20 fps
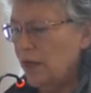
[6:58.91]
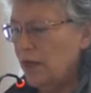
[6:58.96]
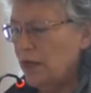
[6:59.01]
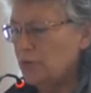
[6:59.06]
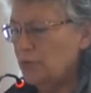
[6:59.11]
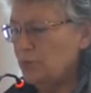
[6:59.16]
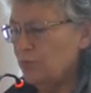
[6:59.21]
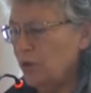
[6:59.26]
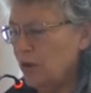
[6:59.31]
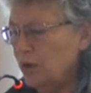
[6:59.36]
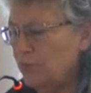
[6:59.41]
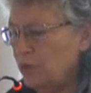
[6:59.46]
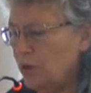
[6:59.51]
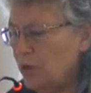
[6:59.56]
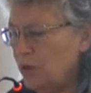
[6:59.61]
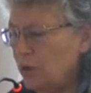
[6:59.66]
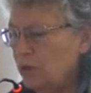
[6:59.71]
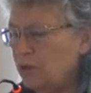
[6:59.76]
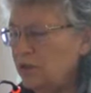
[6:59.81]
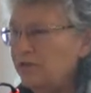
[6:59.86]
has
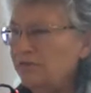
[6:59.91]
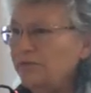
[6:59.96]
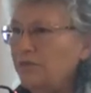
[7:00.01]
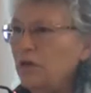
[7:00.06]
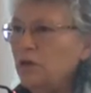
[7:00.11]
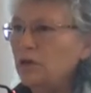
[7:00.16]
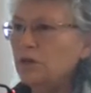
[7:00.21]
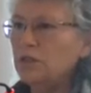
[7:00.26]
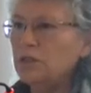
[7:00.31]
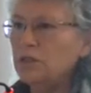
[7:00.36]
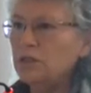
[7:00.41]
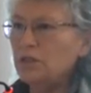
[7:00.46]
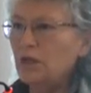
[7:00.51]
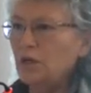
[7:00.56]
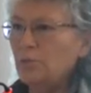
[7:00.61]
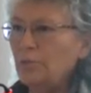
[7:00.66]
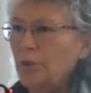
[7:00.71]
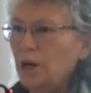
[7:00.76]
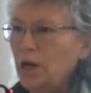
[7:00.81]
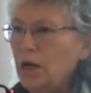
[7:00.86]
primarily focused
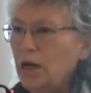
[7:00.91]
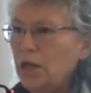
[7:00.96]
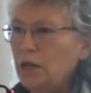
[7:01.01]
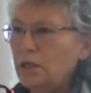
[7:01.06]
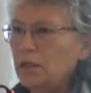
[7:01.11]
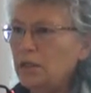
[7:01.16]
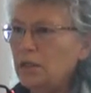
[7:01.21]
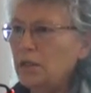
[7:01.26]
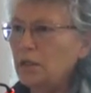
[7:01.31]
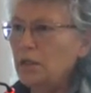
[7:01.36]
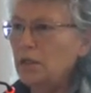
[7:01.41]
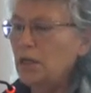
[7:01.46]
upon